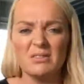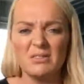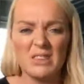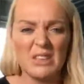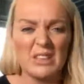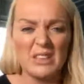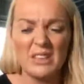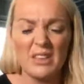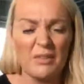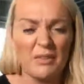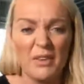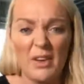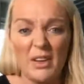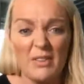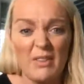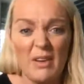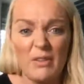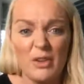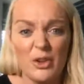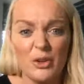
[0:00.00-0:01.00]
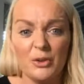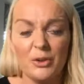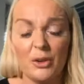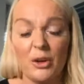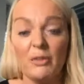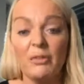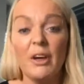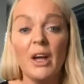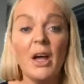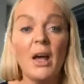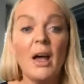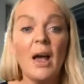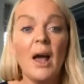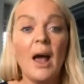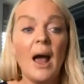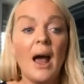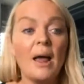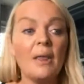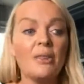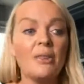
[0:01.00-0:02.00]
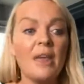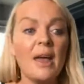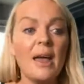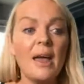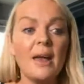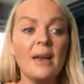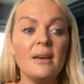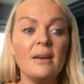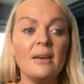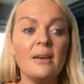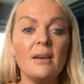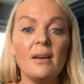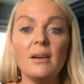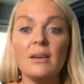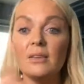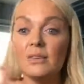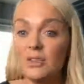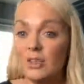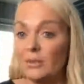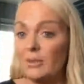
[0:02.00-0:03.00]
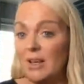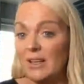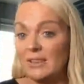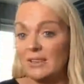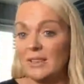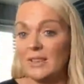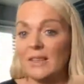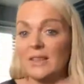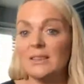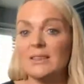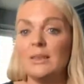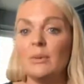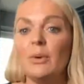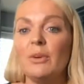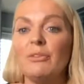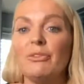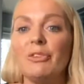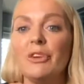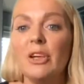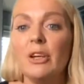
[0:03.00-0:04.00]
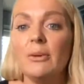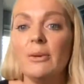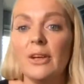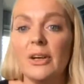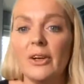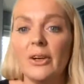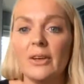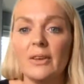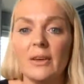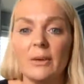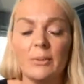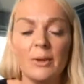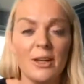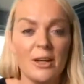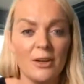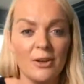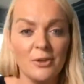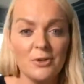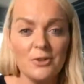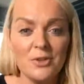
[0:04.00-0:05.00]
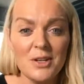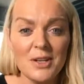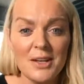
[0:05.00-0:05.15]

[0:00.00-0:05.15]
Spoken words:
this stuff that I've never heard of. And then, so that's an easy one for you. Look, there we go.